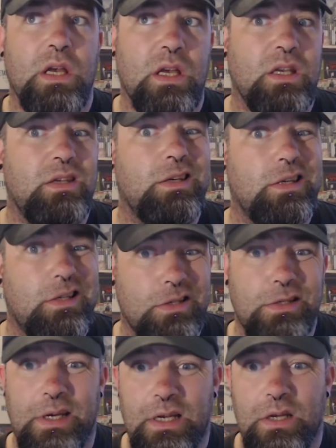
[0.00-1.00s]
it could
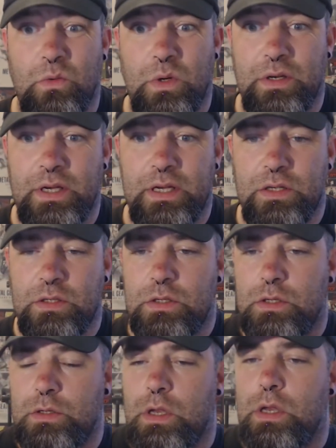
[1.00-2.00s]
take a little while to get used
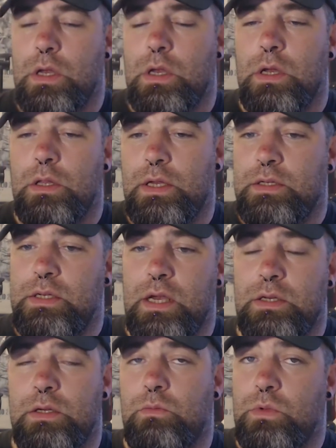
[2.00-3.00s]
to. That
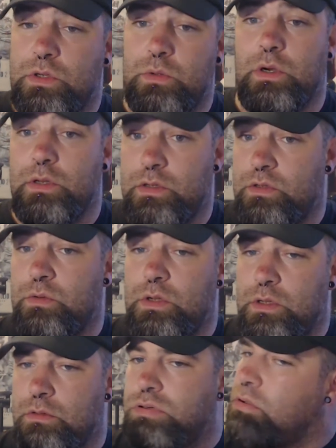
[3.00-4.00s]
said, once you are used to
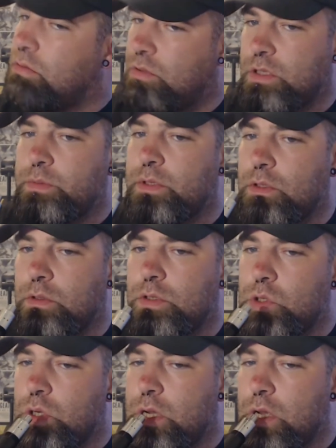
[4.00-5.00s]
it, trust me, you'll enjoy it.